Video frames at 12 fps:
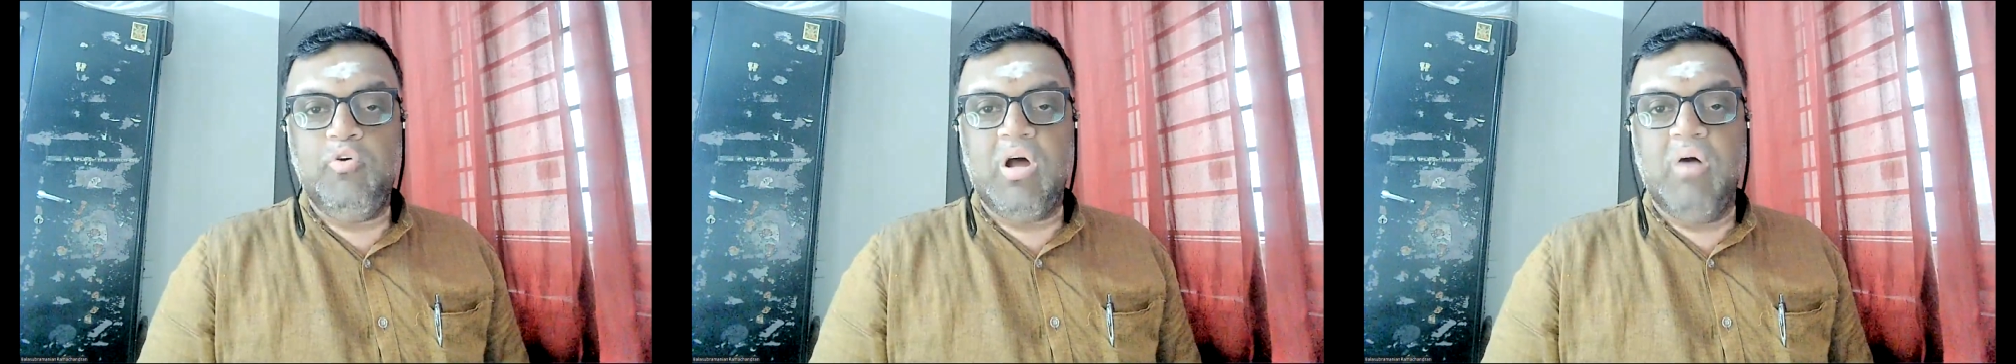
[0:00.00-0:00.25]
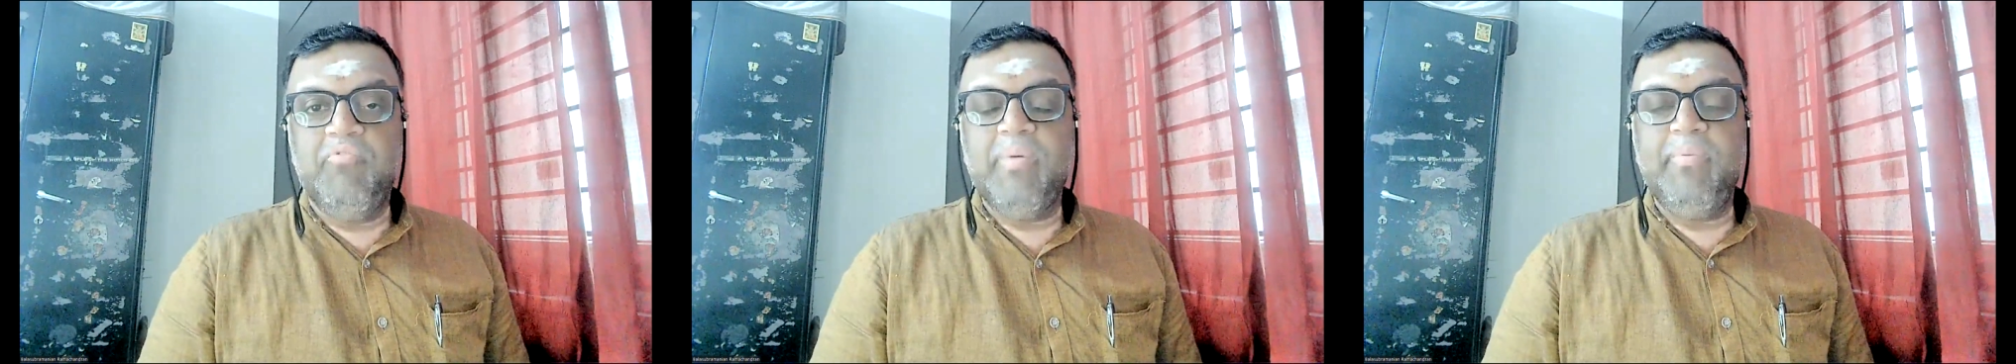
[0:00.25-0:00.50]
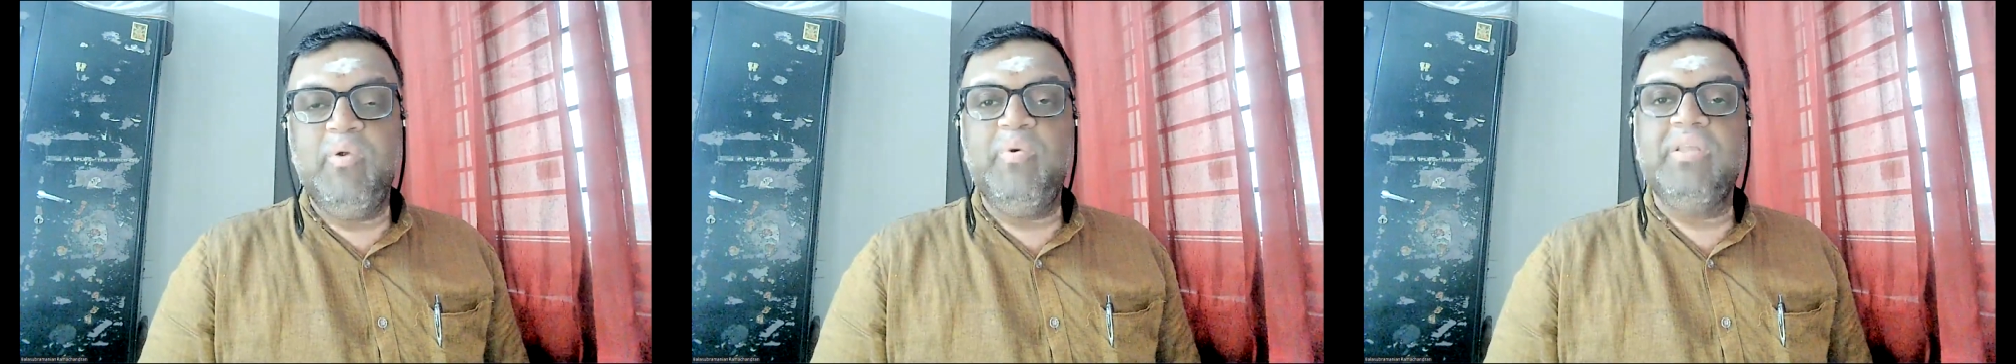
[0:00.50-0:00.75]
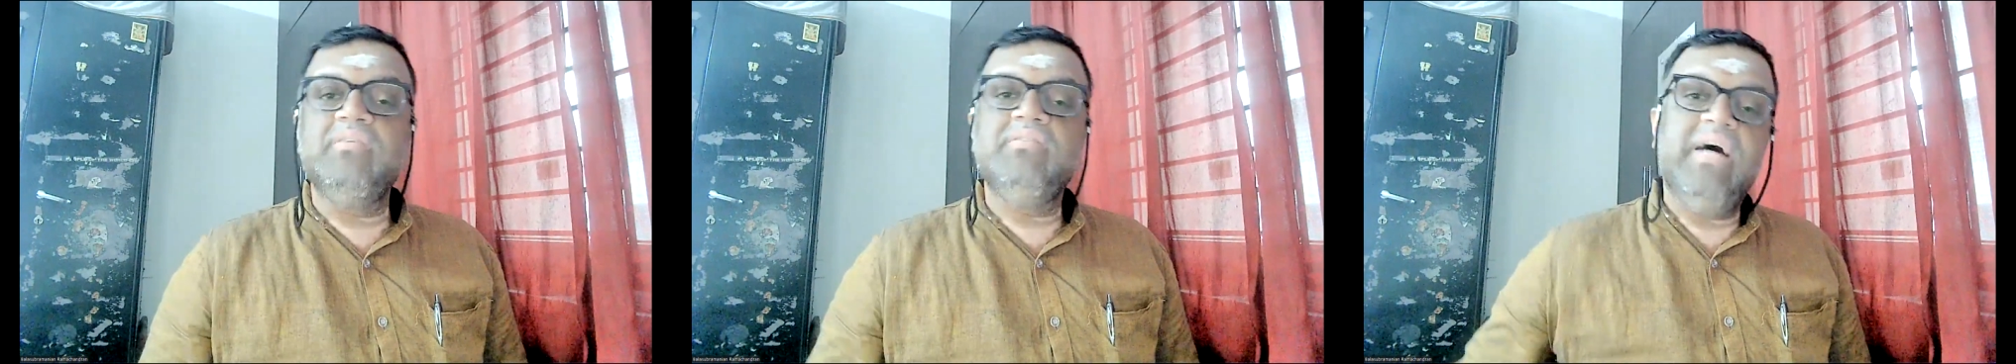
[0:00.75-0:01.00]
comfortable
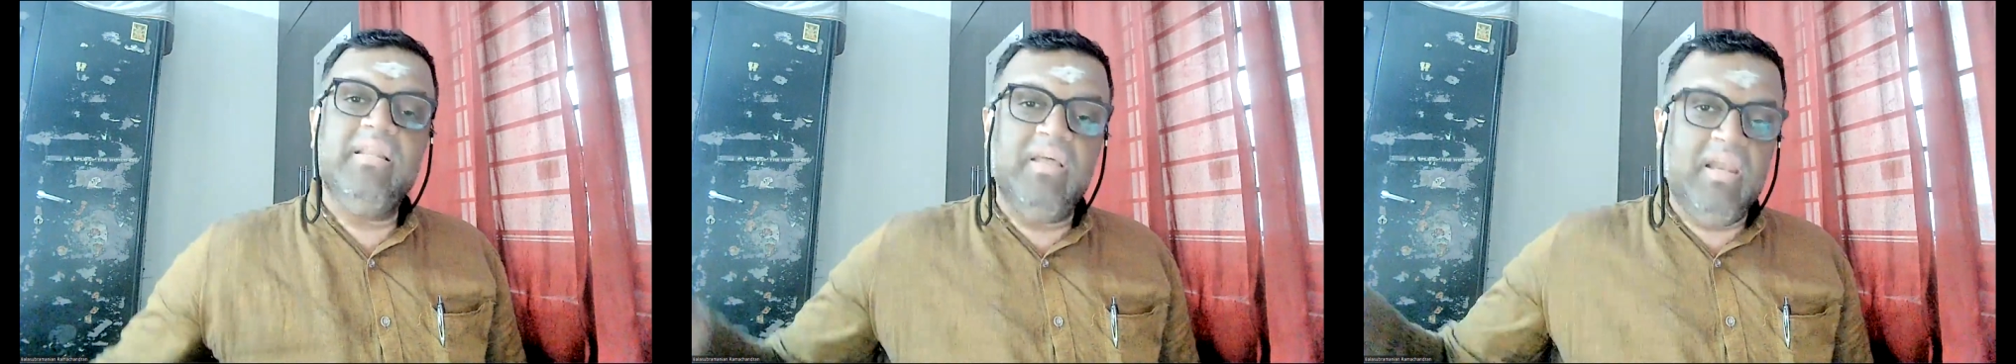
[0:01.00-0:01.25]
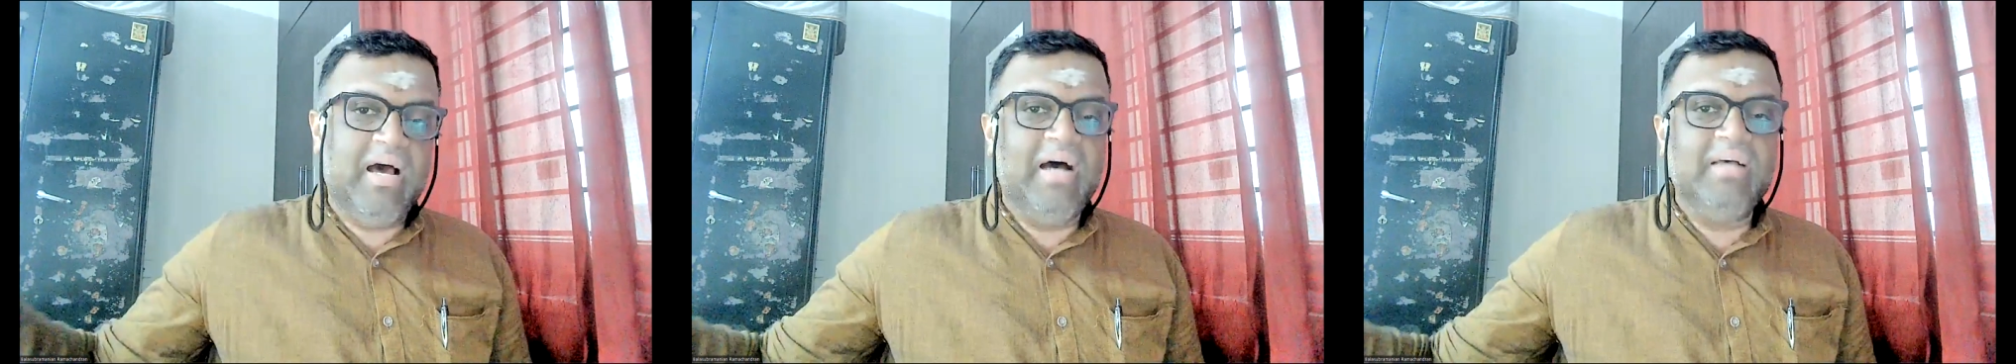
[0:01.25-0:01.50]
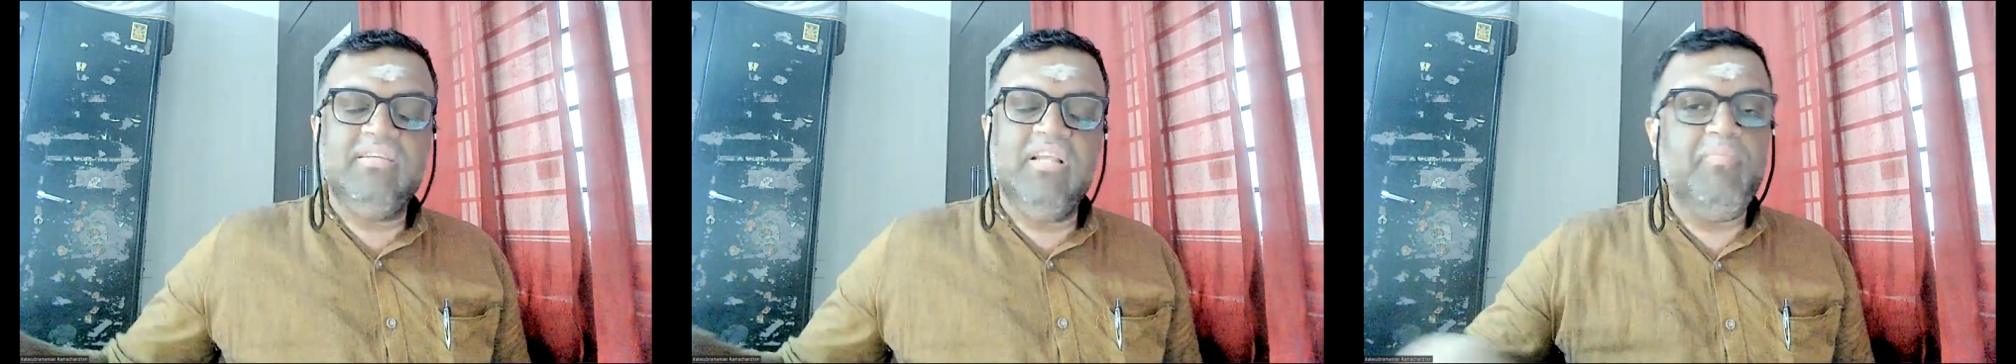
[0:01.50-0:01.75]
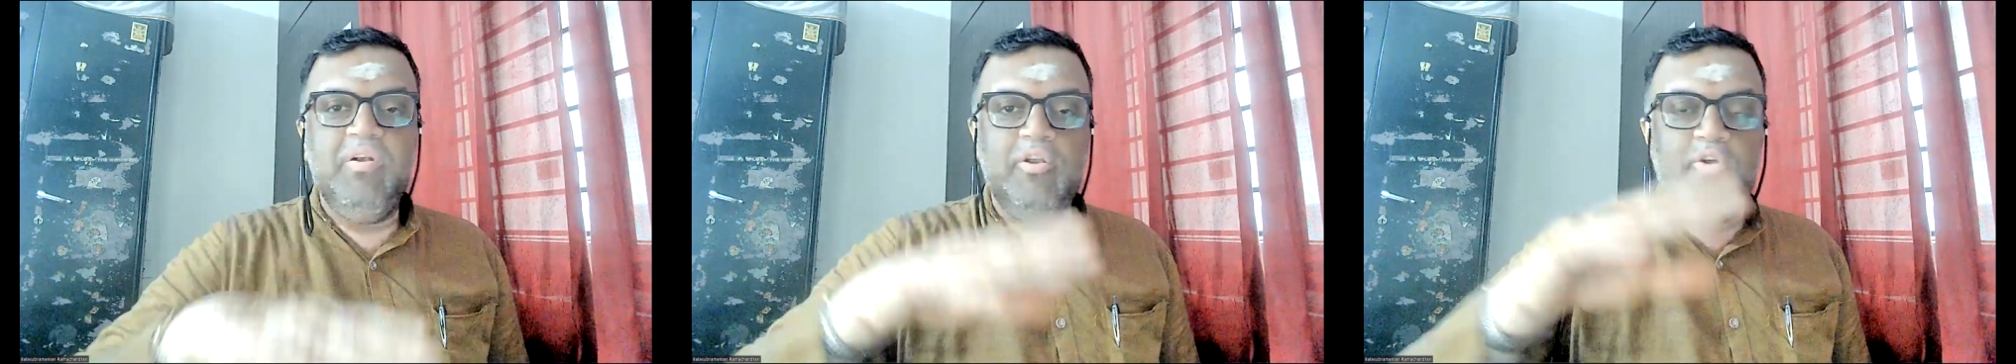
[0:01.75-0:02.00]
with is that the last
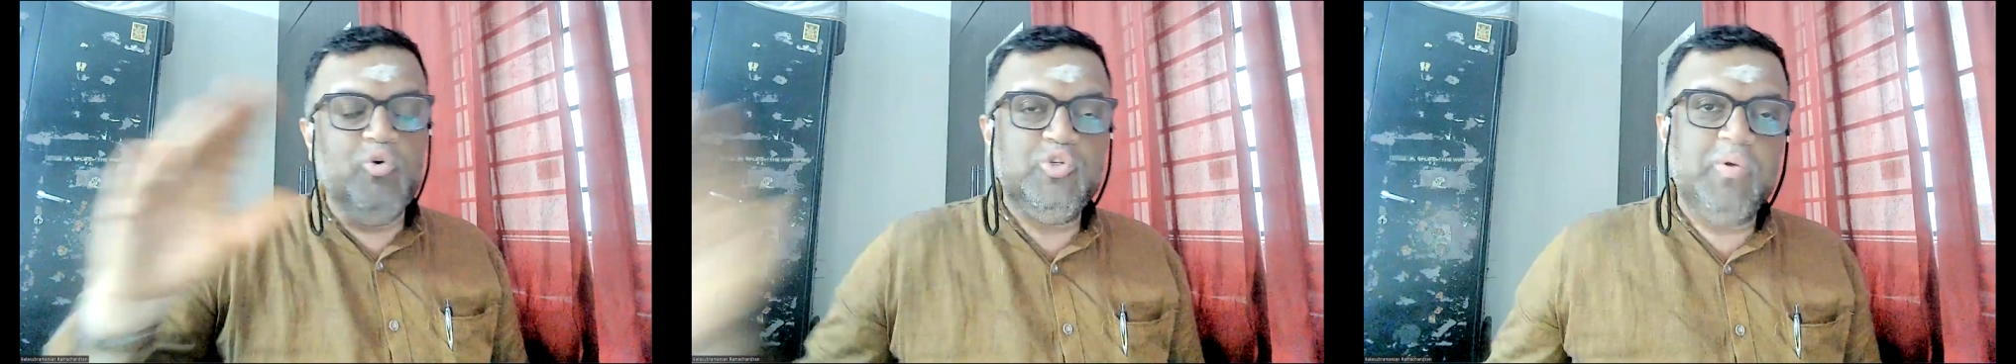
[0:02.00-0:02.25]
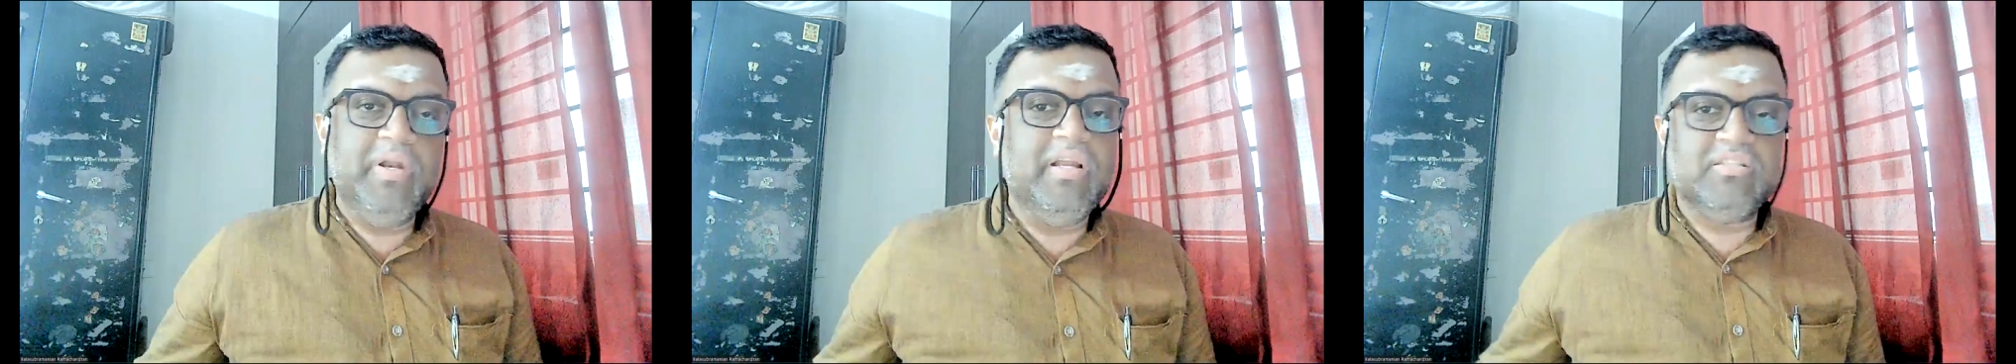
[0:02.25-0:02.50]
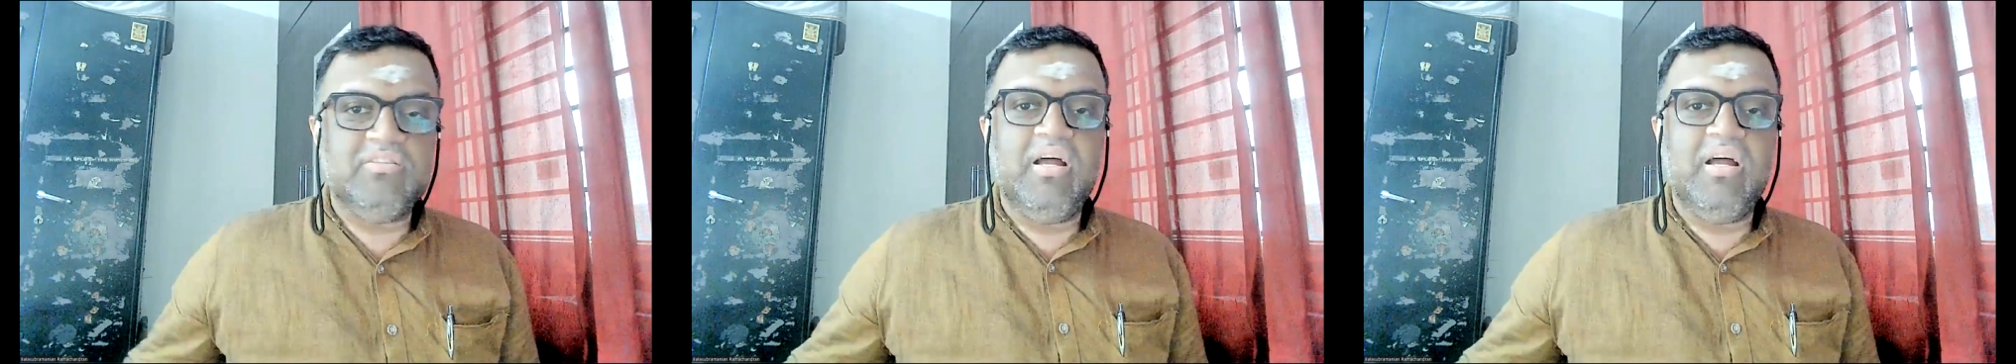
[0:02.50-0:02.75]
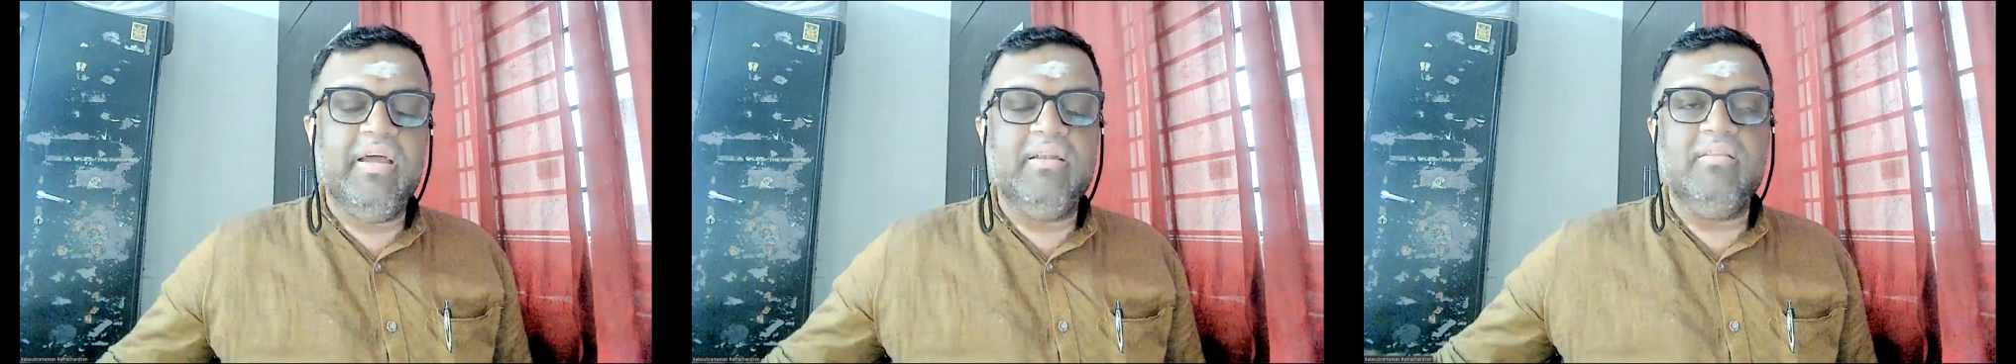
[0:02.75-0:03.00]
syllable usually does
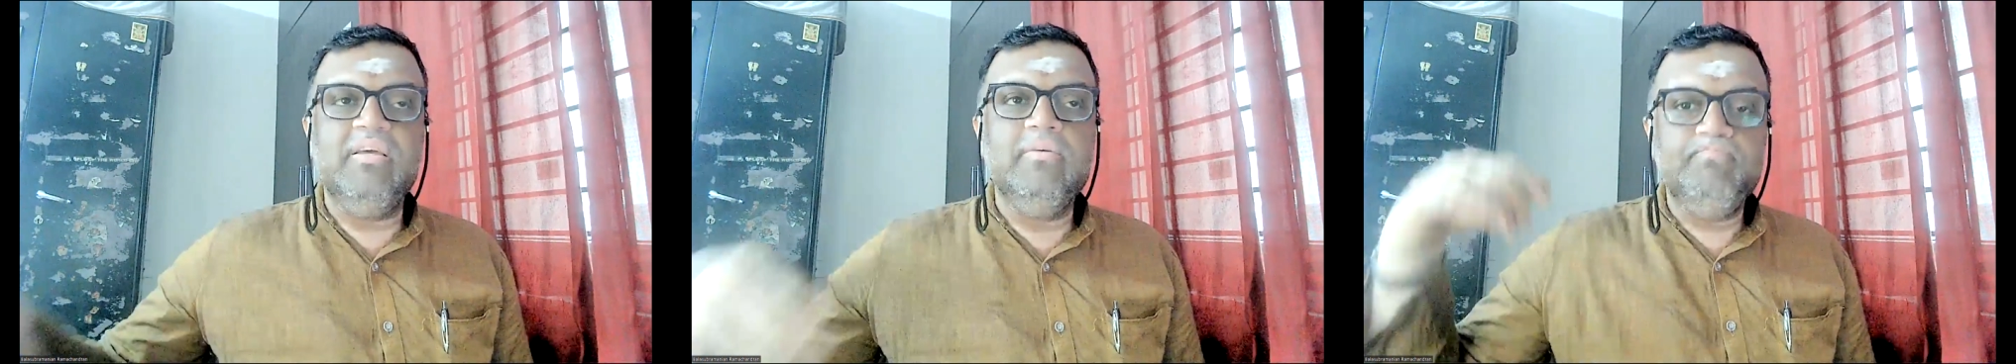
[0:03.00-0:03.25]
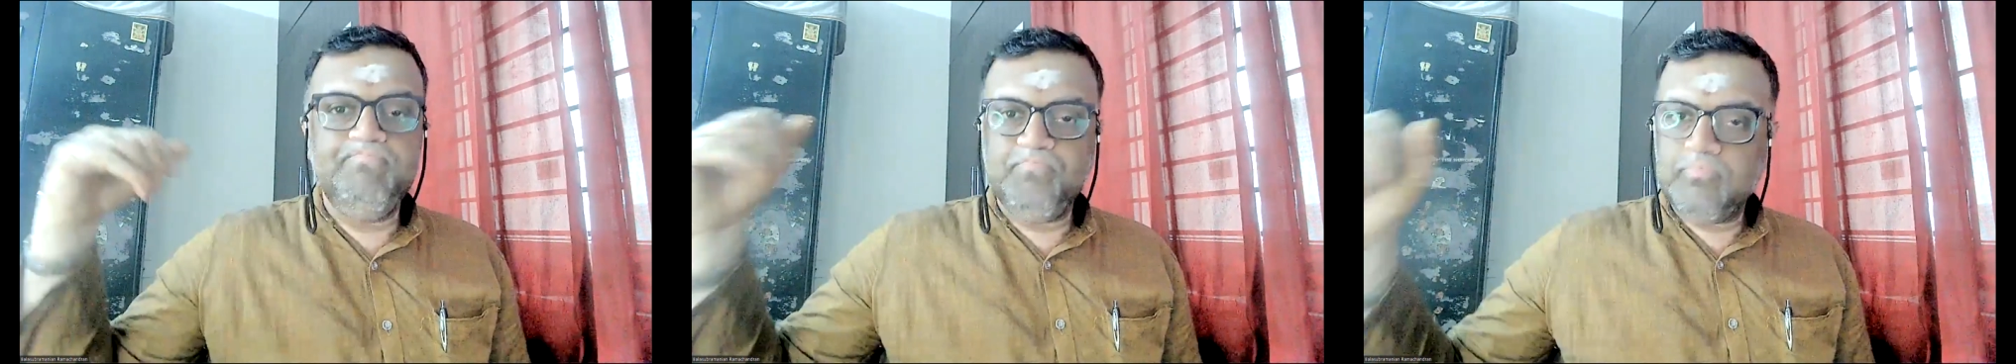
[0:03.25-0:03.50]
not get the